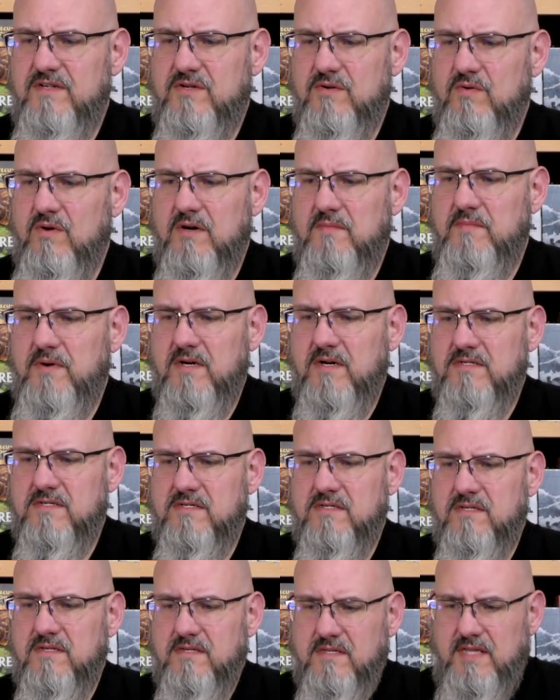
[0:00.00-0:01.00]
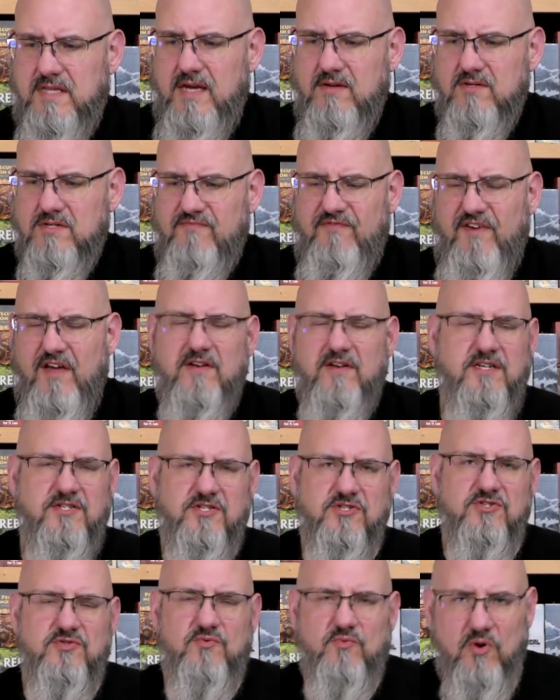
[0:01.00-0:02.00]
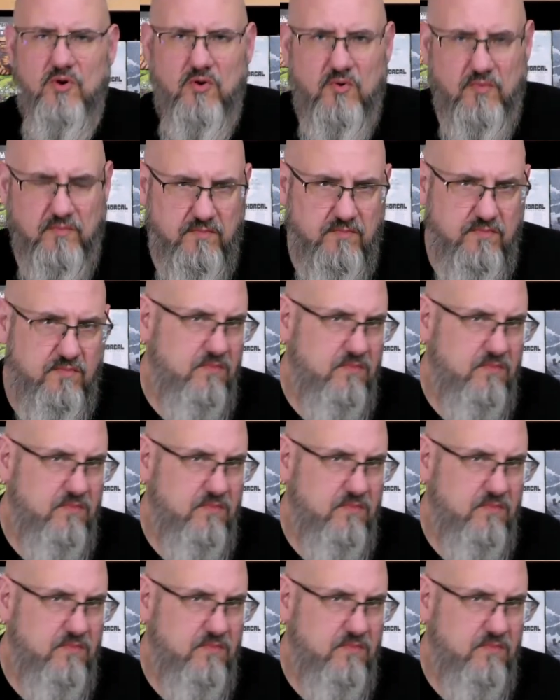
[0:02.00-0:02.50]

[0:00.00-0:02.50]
200 bucks. That's Foundations of Rome.